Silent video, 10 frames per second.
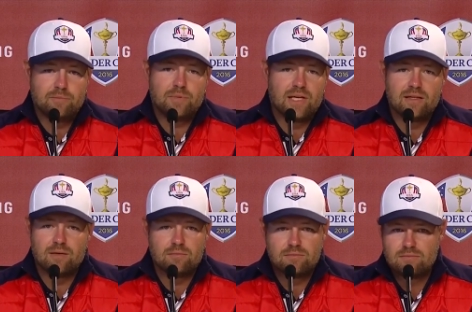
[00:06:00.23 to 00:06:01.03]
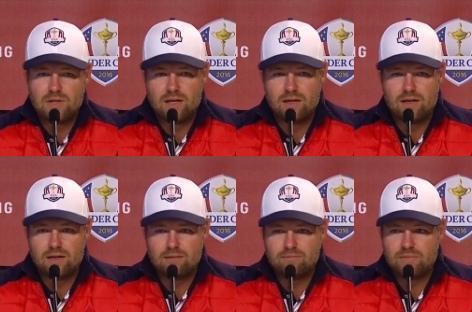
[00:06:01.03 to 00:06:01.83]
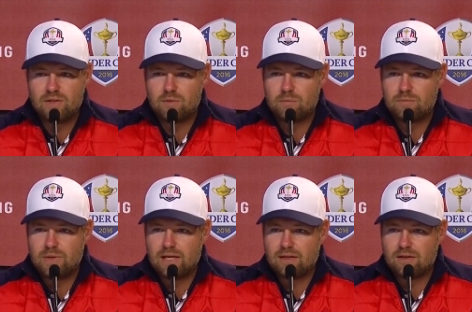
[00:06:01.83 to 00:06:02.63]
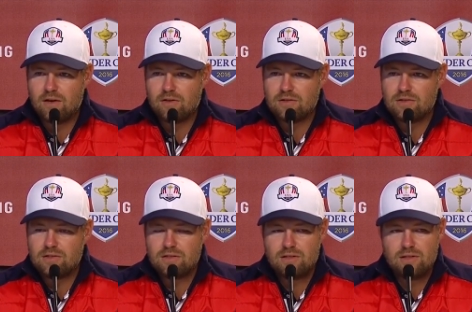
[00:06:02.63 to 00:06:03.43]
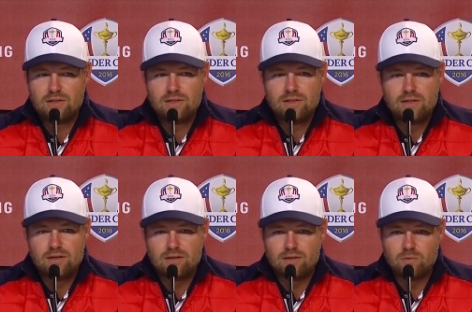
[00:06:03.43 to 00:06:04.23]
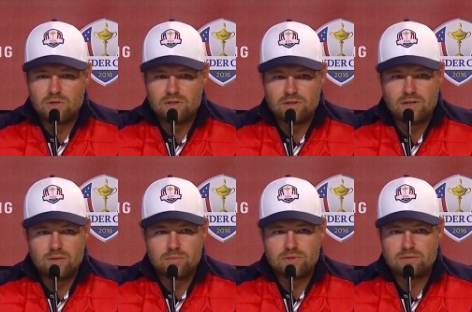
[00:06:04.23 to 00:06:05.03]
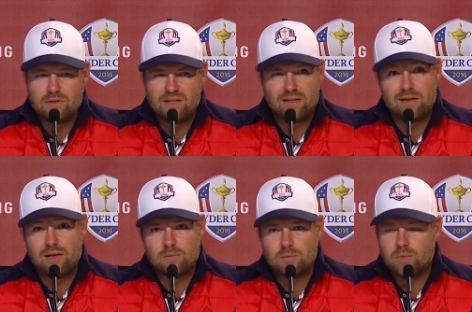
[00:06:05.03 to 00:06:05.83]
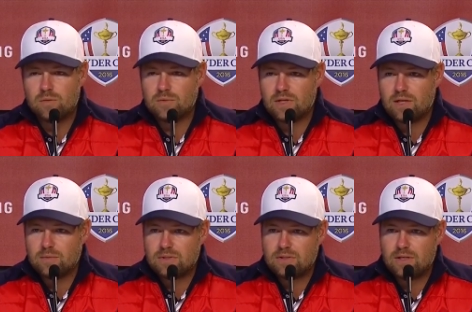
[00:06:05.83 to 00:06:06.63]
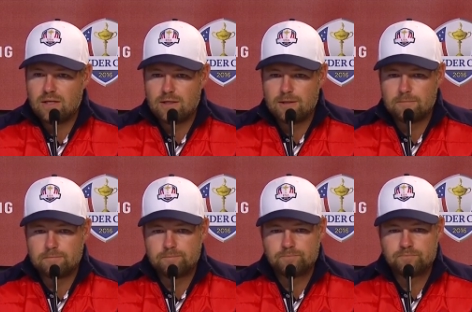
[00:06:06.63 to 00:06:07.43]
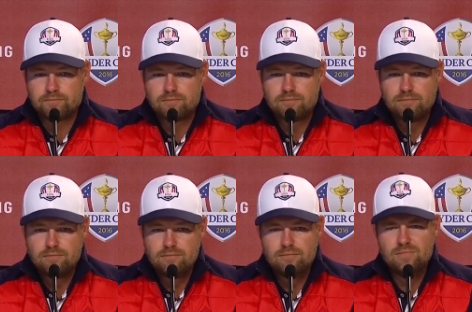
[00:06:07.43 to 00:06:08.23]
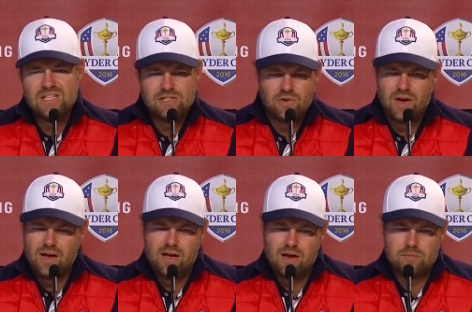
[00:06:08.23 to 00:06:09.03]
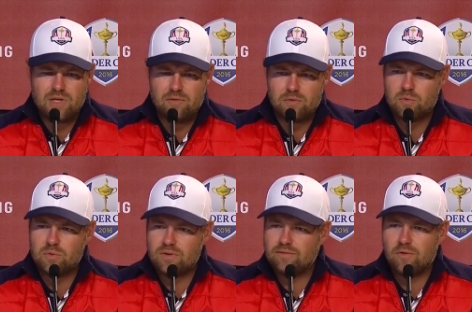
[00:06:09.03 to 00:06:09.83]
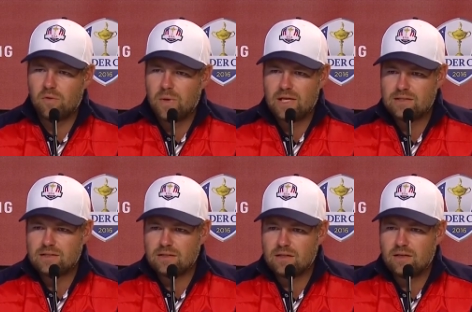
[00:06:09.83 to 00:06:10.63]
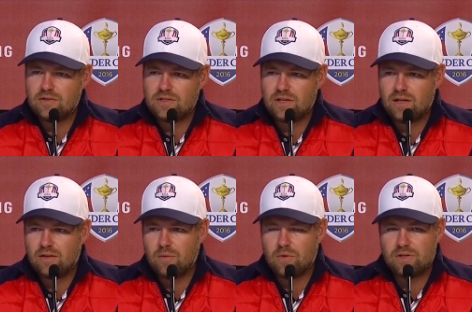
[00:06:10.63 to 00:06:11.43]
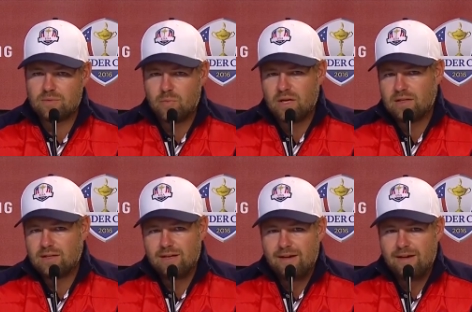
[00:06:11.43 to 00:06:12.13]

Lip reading: played them, back in college, a Walker Cup and I think a couple Palmer Cups. So I'm comfortable with the formats and understand how that works, but